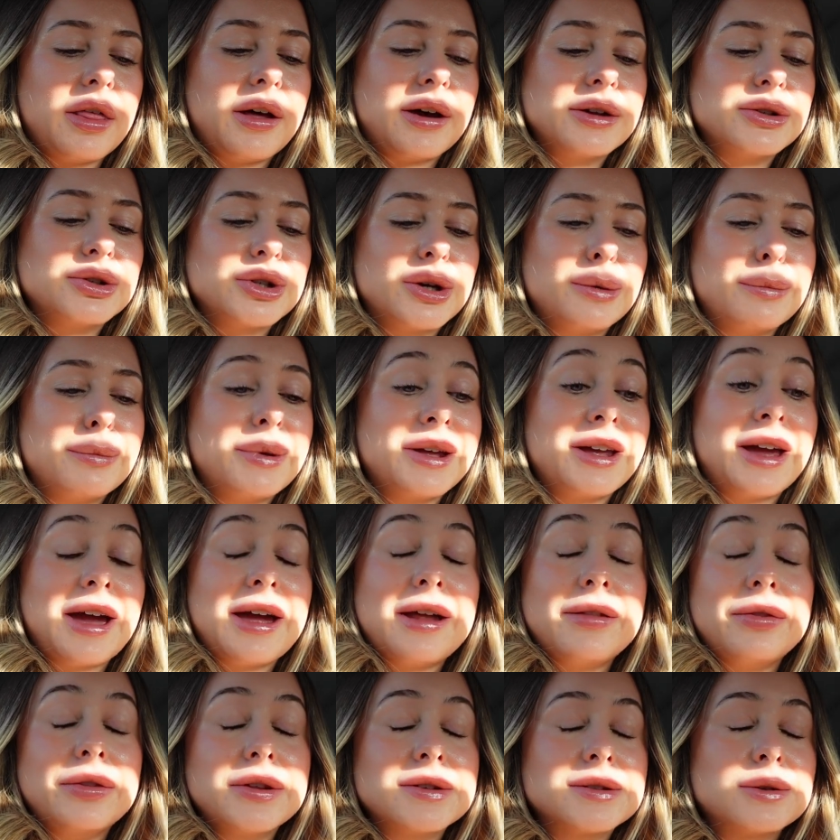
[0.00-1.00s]
that jump
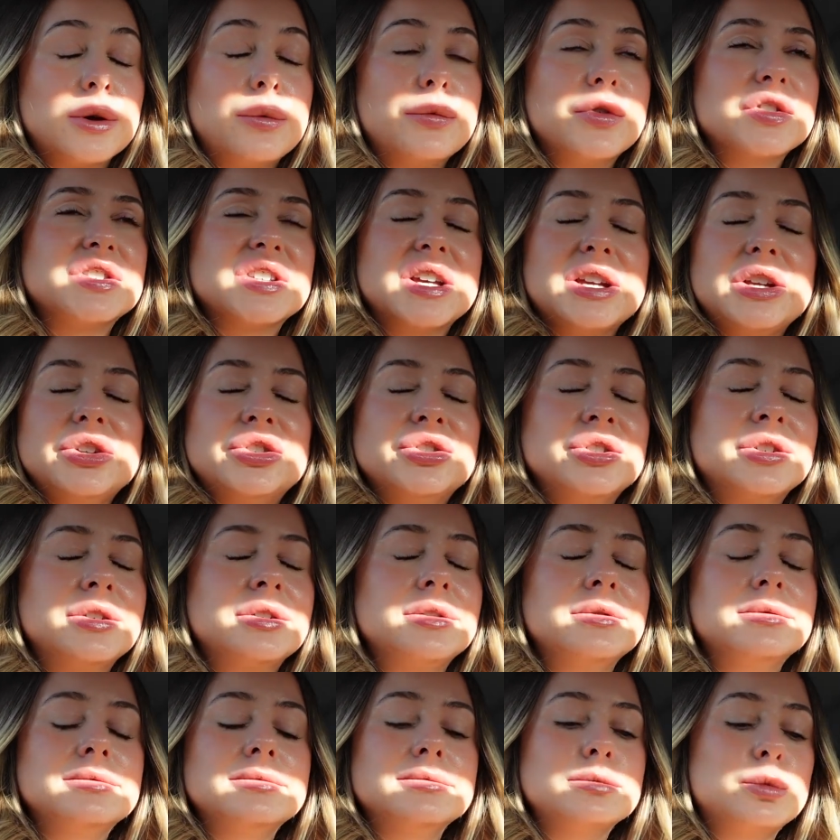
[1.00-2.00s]
again this
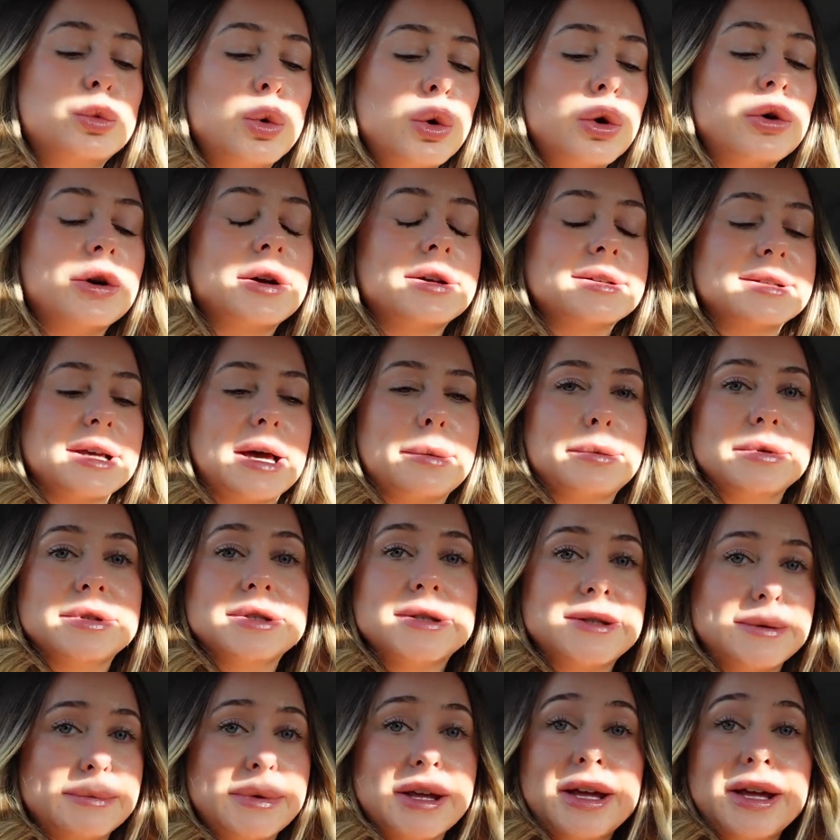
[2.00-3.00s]
conversation what has happened to